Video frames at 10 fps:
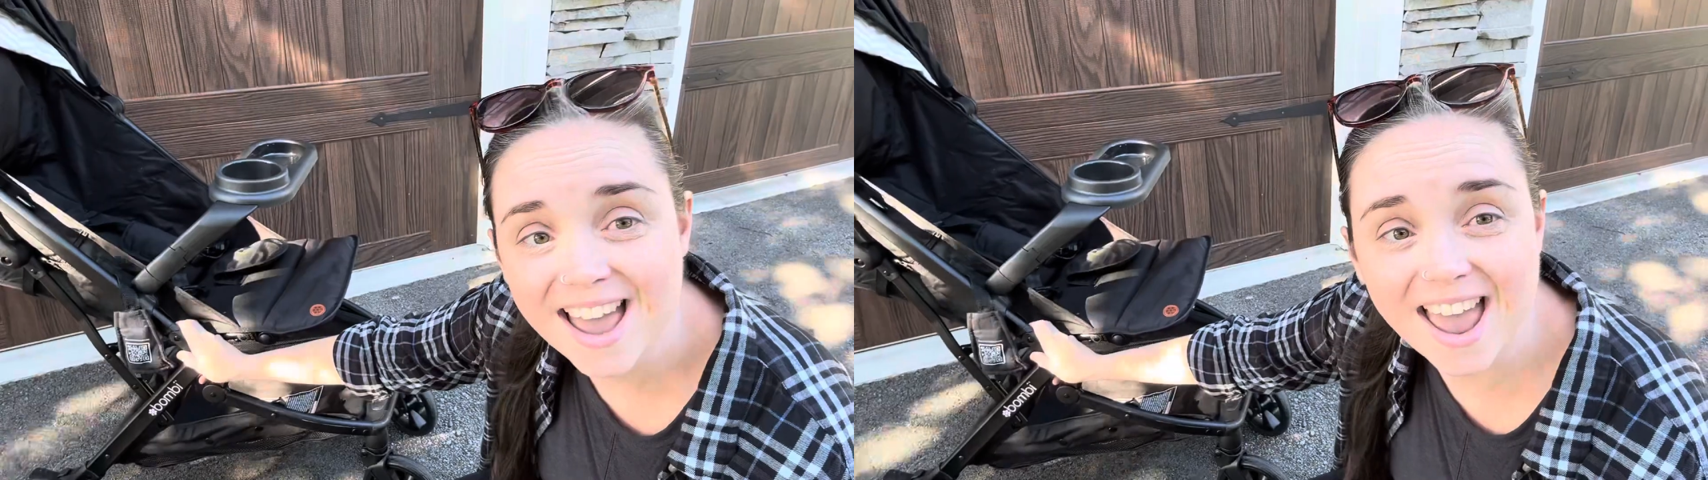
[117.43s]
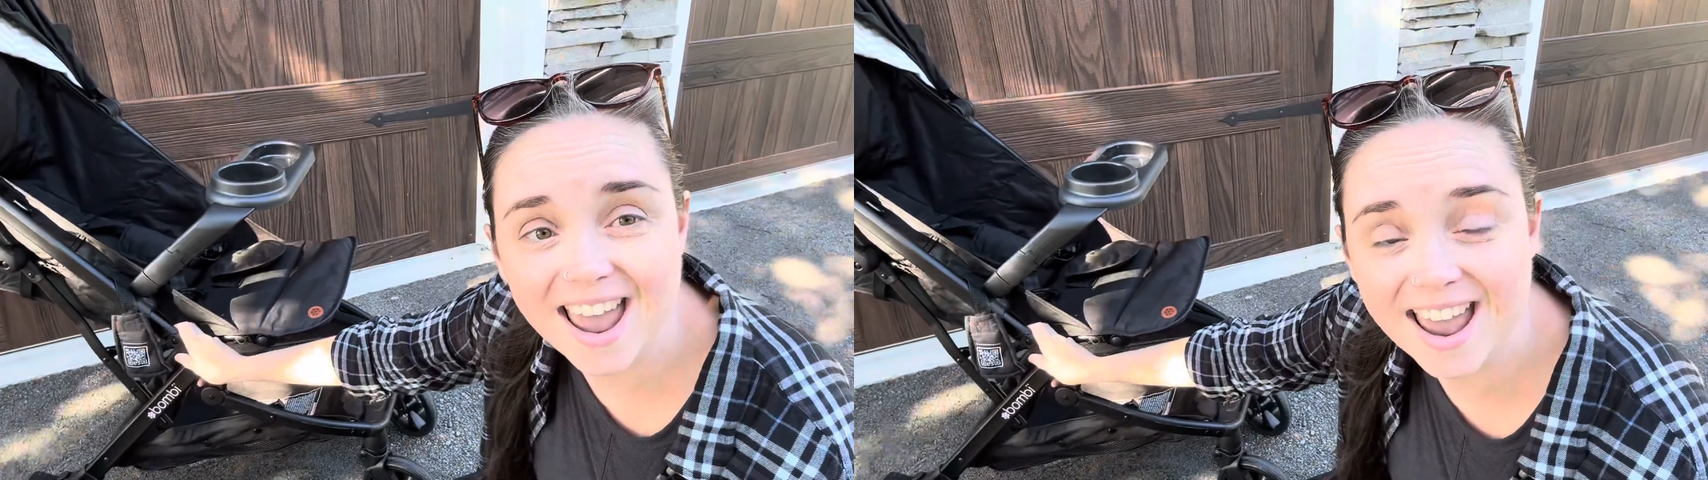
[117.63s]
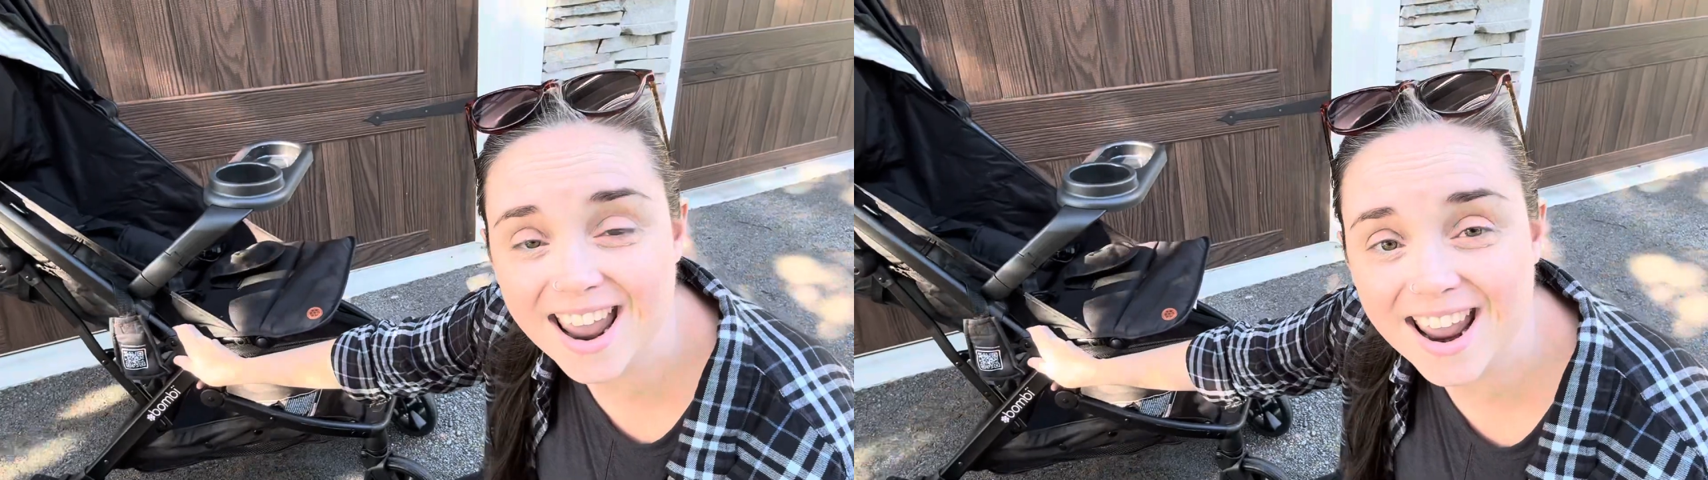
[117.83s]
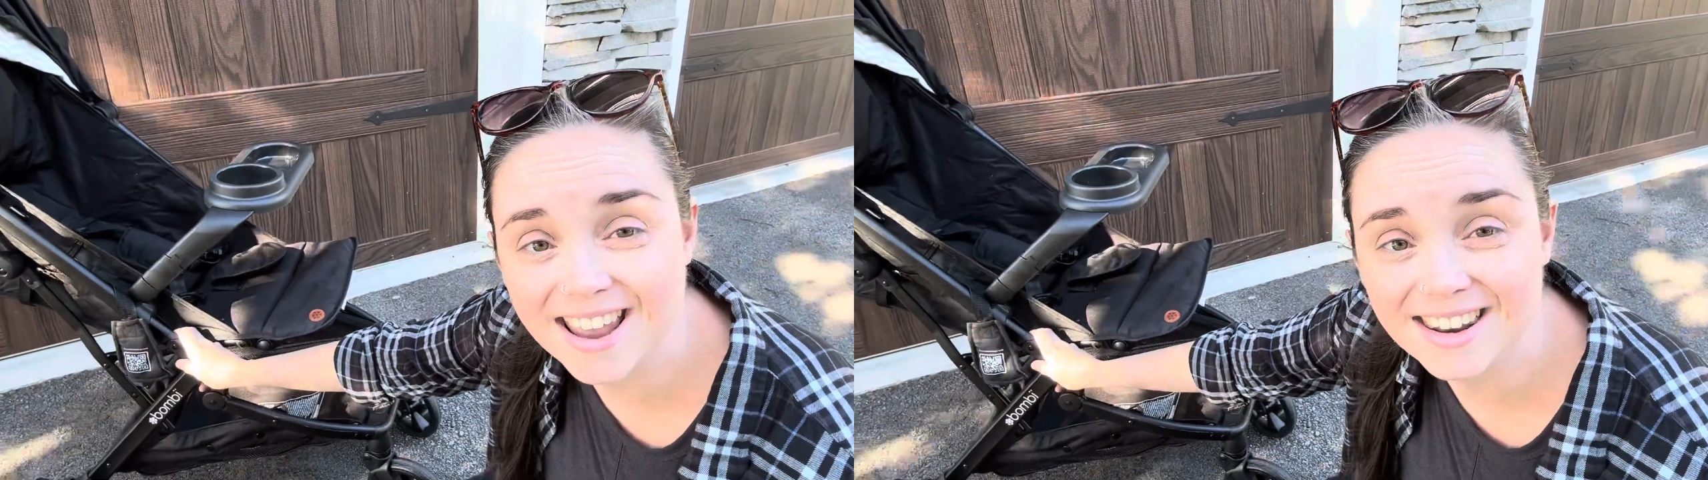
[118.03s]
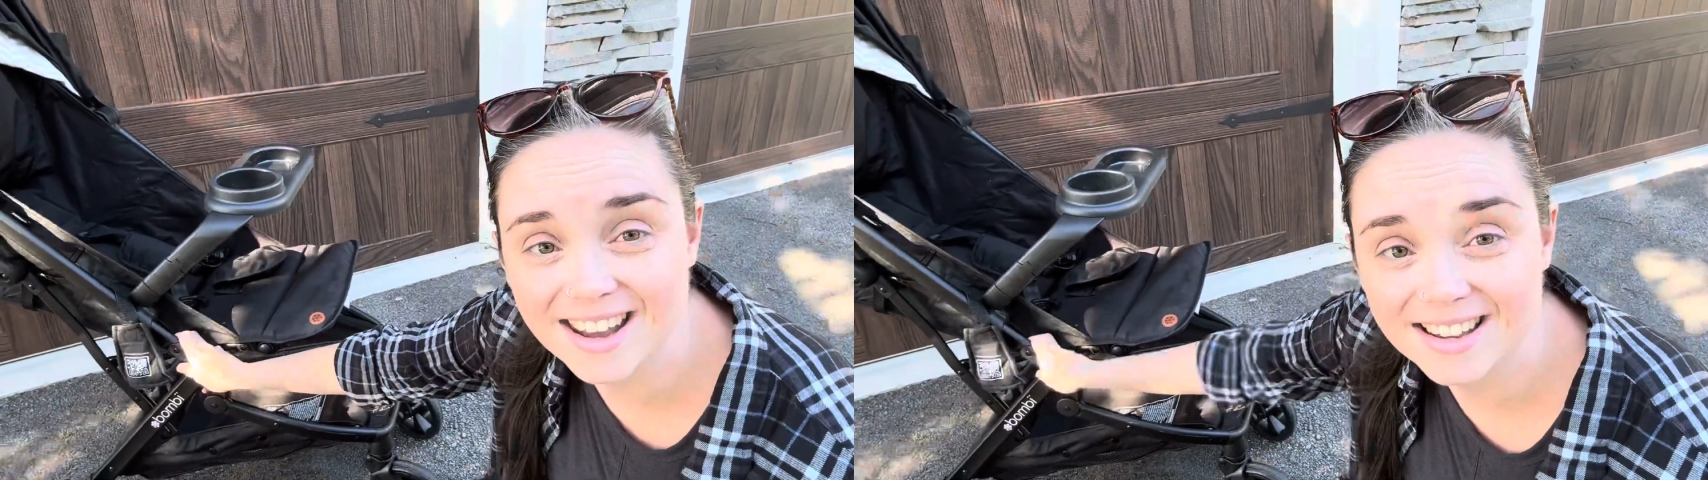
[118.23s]

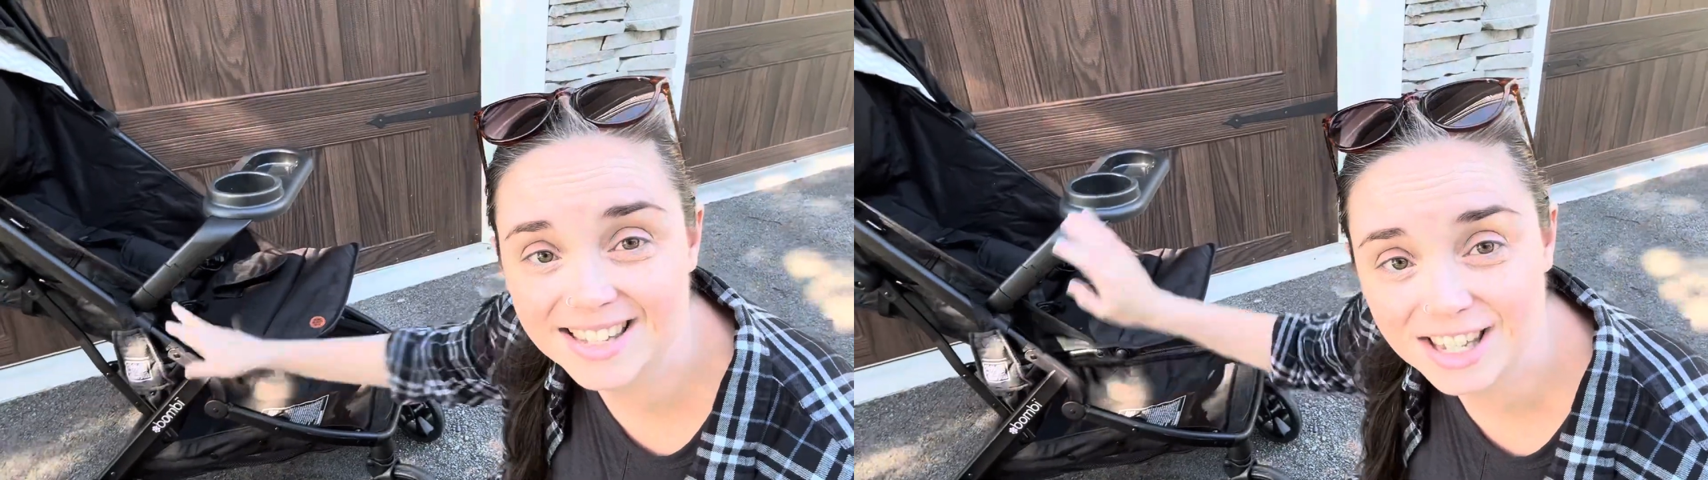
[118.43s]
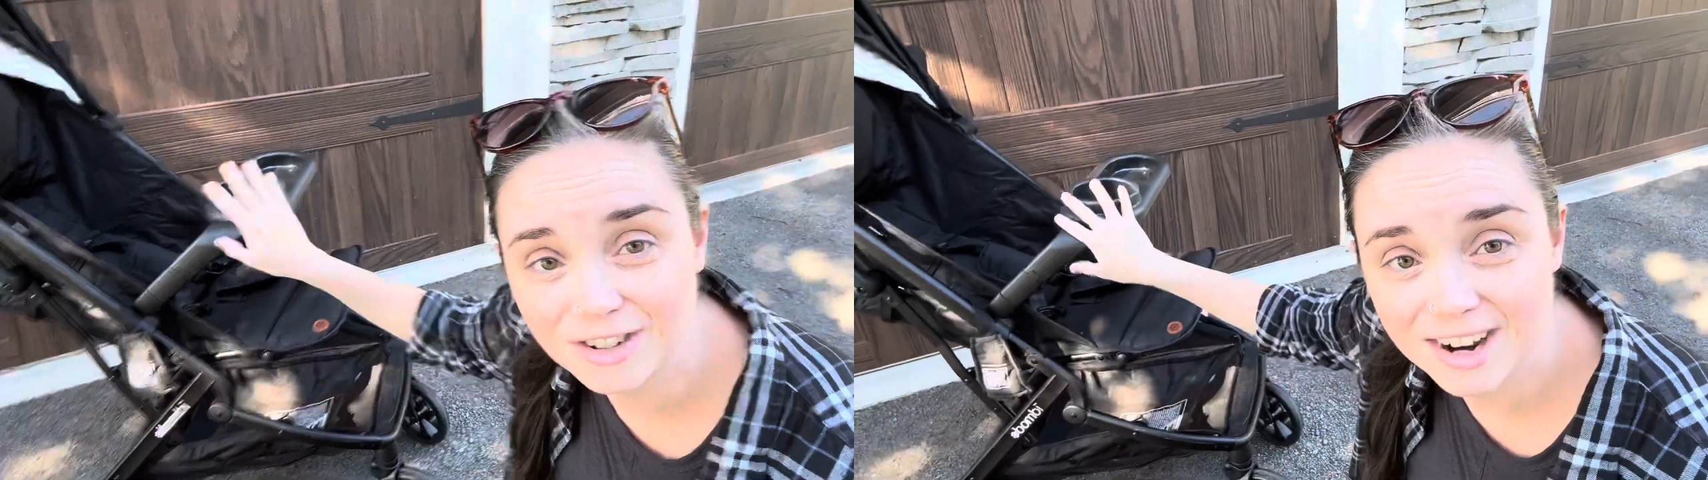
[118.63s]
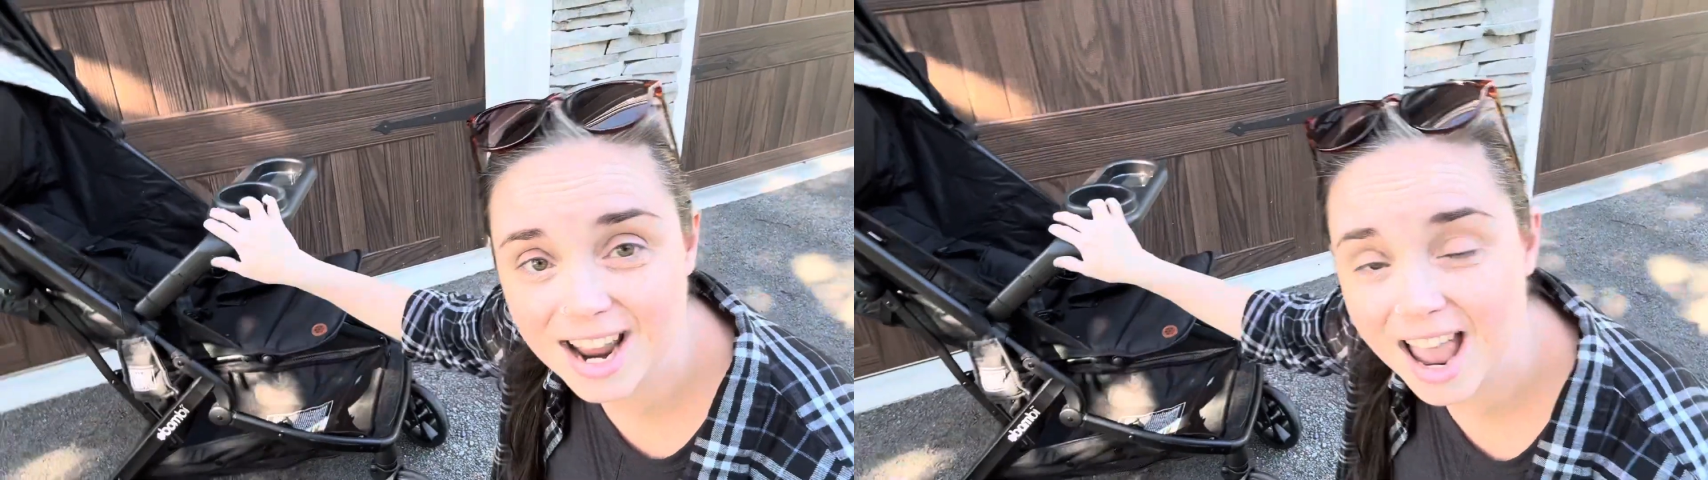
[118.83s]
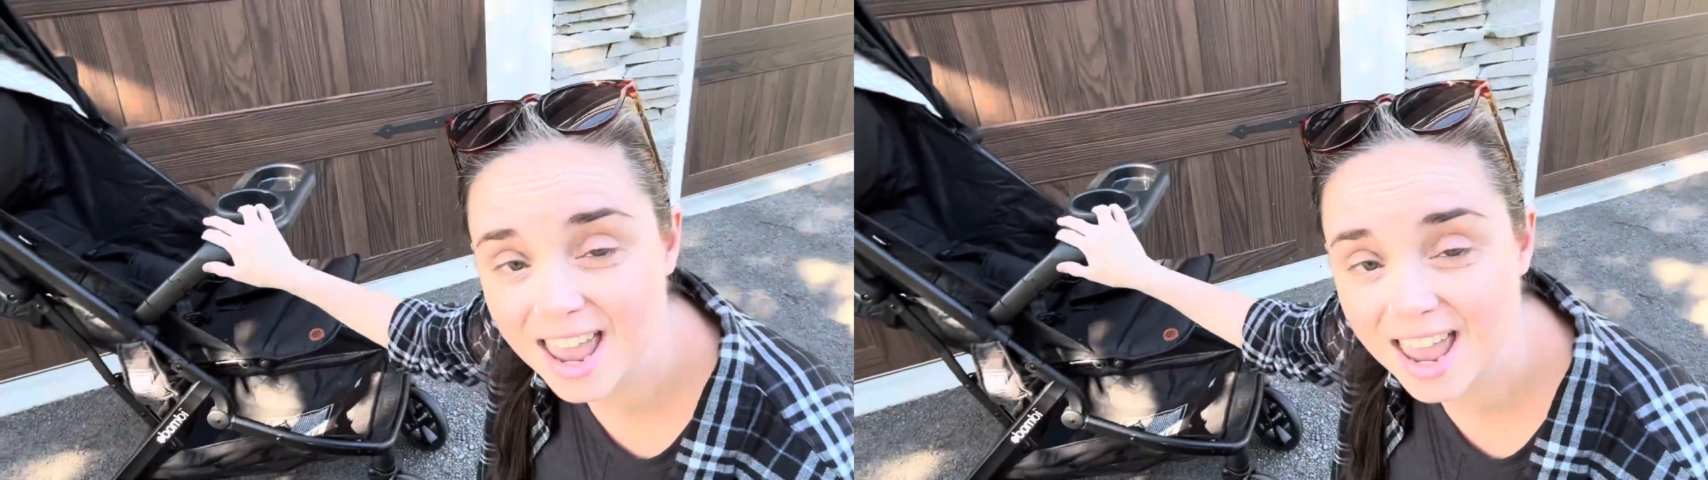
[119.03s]
an accessory